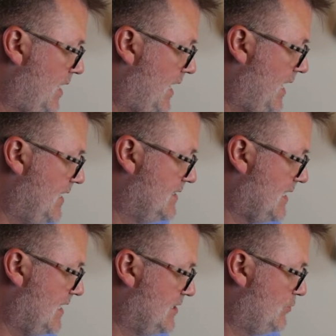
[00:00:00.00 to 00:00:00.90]
And it's
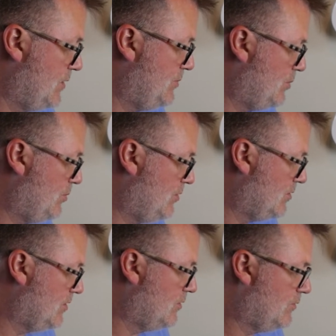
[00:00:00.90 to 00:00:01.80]
got a sweepable
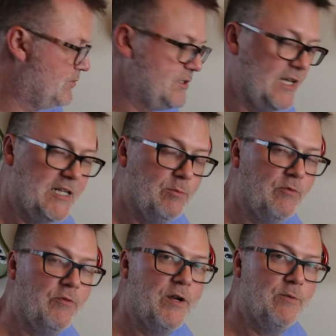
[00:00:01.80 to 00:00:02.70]
or selectable
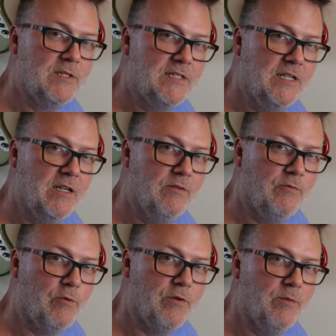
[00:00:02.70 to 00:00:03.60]
frequency
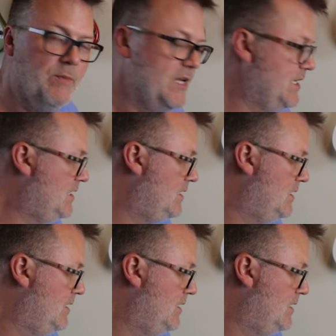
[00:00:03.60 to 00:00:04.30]
for the mid.